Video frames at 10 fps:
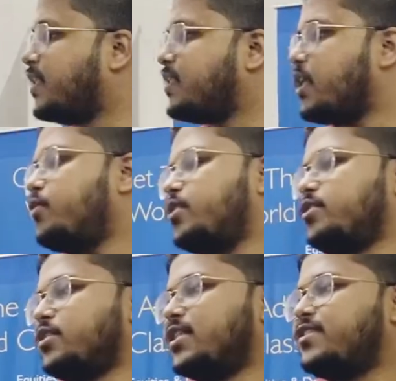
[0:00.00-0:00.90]
is the
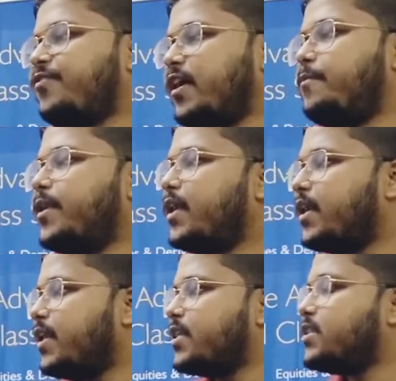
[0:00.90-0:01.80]
questions, is fundamental
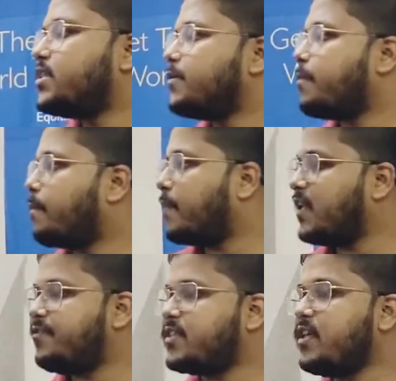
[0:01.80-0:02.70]
analysis
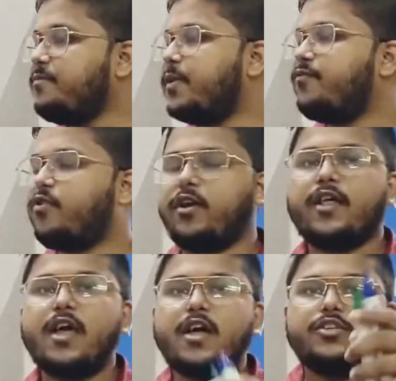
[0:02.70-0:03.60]
beneficial me for now?
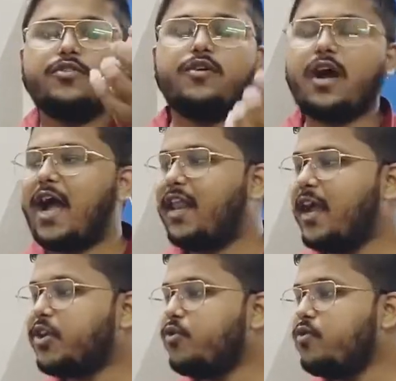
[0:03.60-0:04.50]
So I
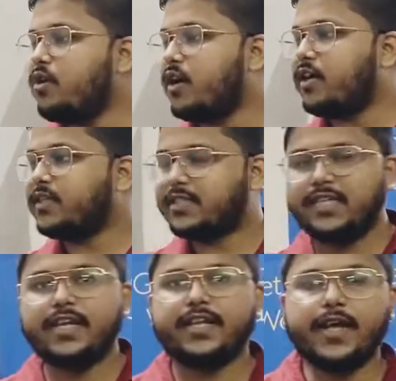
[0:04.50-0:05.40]
like to
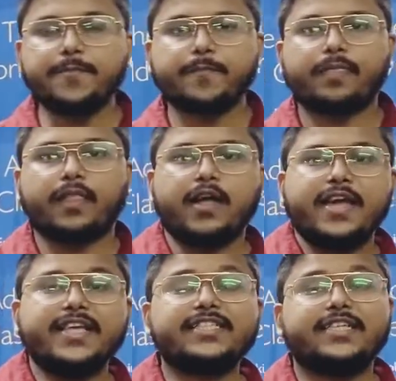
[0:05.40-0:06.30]
say that
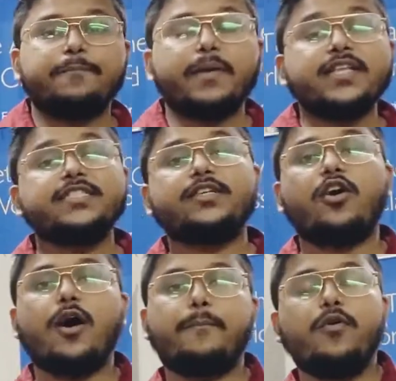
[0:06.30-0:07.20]
it depends
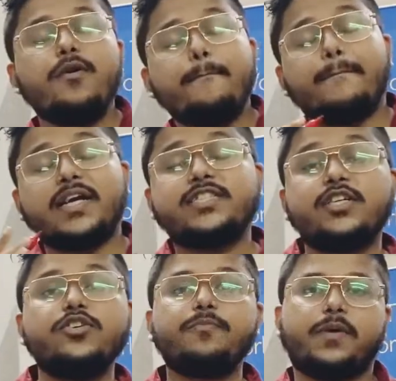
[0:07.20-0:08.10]
upon
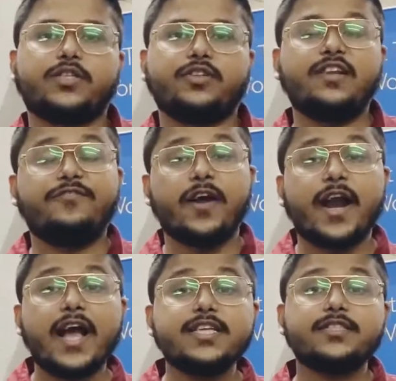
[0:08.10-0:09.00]
person to person. It
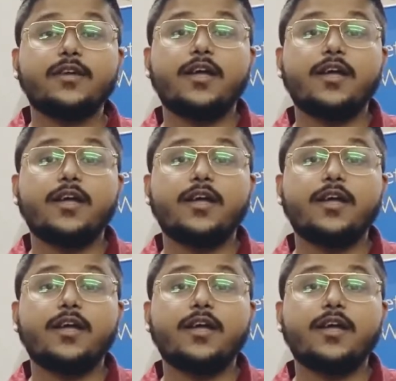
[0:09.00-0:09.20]
varies